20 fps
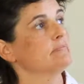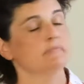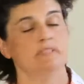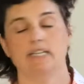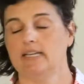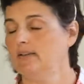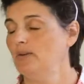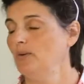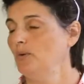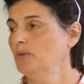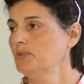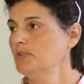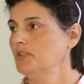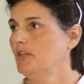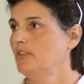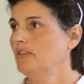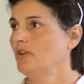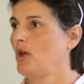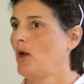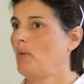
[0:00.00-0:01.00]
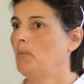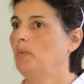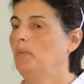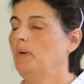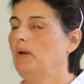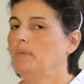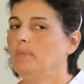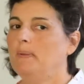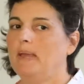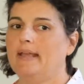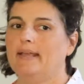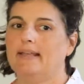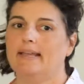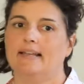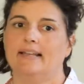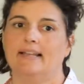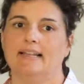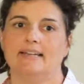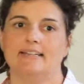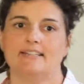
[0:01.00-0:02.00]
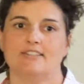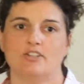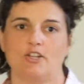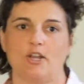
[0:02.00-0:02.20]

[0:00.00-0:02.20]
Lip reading: the Commonwealth Bank had let us